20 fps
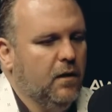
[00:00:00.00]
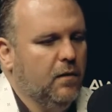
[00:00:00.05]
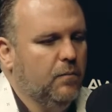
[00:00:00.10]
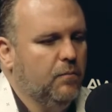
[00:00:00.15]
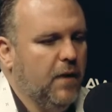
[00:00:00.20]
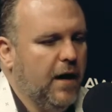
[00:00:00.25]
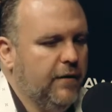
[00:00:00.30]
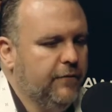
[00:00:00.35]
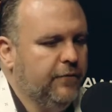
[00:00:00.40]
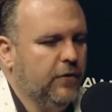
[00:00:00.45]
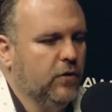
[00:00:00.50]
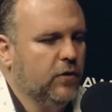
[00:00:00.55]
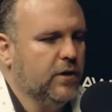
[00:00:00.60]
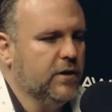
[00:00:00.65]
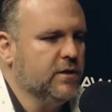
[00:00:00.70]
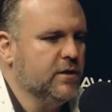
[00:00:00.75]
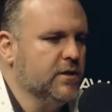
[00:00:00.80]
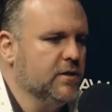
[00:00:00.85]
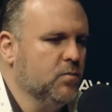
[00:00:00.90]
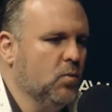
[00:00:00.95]
my
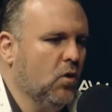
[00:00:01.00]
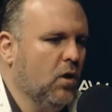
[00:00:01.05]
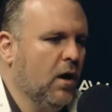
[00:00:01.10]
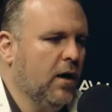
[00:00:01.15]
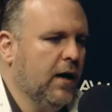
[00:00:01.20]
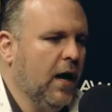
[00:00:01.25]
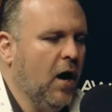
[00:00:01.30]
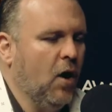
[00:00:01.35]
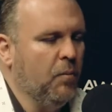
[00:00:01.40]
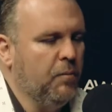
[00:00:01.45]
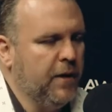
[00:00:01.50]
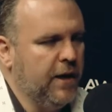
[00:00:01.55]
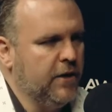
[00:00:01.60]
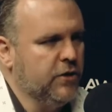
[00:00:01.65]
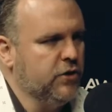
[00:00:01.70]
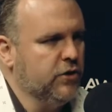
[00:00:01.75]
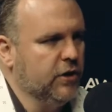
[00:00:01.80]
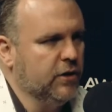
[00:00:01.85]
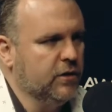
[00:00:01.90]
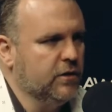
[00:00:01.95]
focus is more on
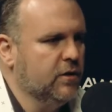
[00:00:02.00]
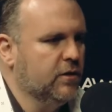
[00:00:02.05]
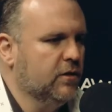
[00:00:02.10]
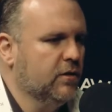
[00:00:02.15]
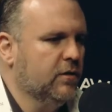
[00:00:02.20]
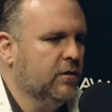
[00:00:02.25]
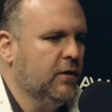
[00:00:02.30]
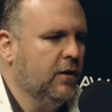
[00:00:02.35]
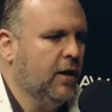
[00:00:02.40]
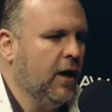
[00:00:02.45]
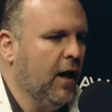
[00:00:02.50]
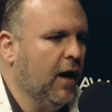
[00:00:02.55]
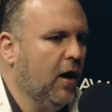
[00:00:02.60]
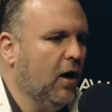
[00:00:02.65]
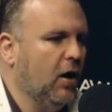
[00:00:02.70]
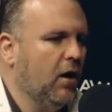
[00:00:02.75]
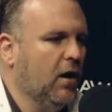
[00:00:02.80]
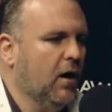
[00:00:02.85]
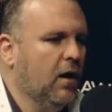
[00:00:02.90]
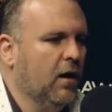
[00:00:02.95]
outpatient
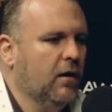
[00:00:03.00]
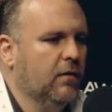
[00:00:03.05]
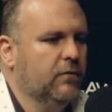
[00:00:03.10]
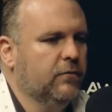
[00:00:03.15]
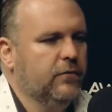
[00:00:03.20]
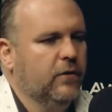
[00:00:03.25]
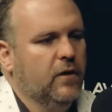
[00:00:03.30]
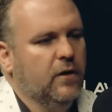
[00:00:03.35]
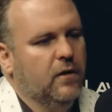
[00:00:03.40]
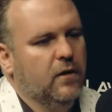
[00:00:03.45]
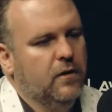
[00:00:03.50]
care of